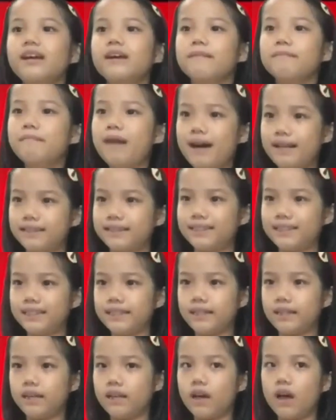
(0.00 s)
But
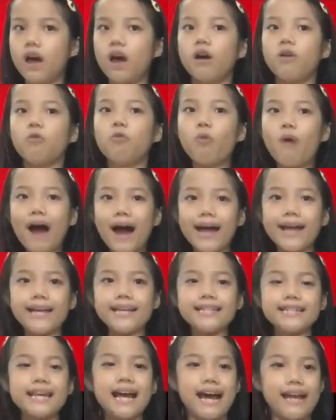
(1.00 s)
why
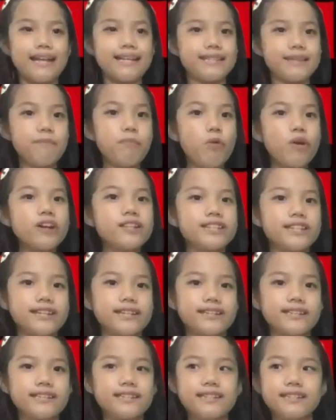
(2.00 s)
is kindness
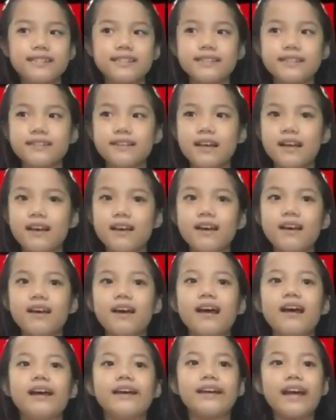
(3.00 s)
important?
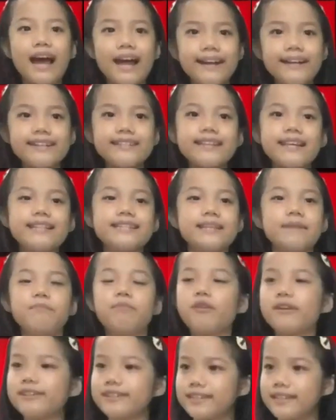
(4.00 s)
Kindness is
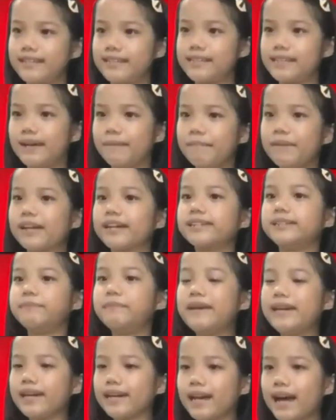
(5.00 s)
important because
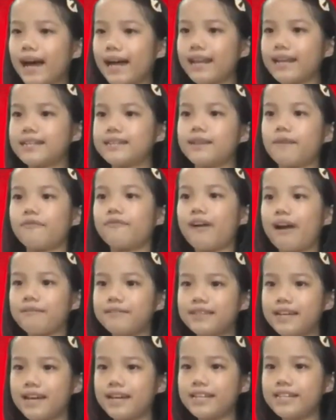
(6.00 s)
being kind is the
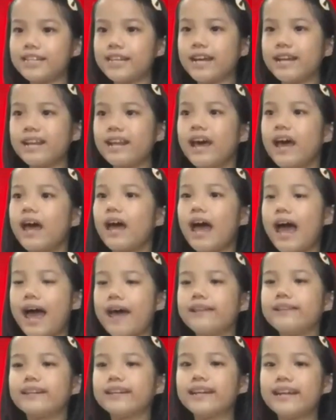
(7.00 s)
foundation
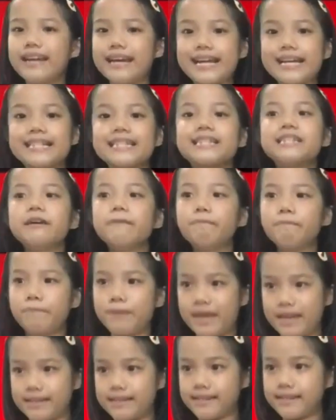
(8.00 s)
and the key to
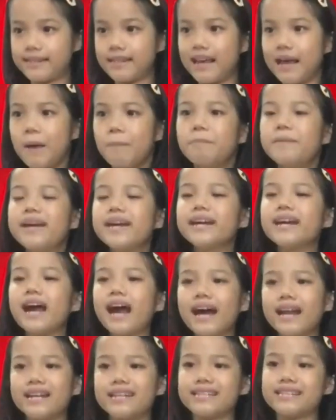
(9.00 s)
peace. Being
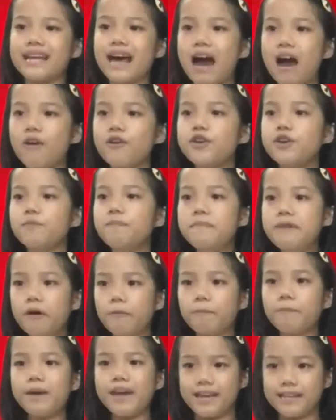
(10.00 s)
kind is how you
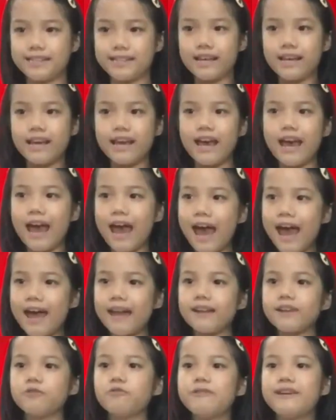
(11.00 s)
build peace,
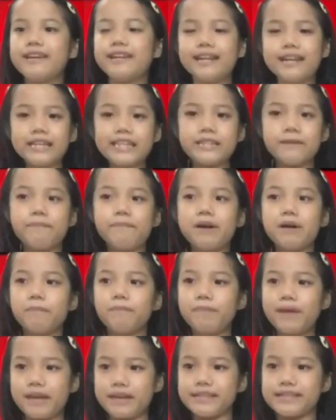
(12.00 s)
and we need to build
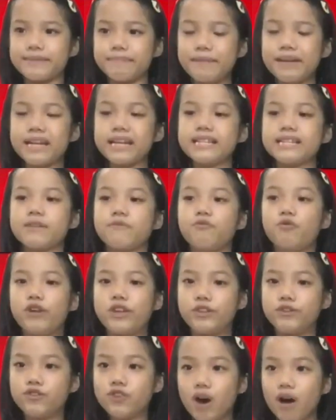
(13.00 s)
peace because if we
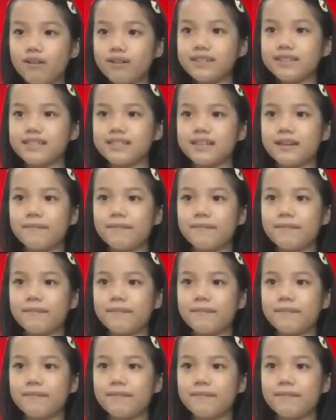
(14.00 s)
don't,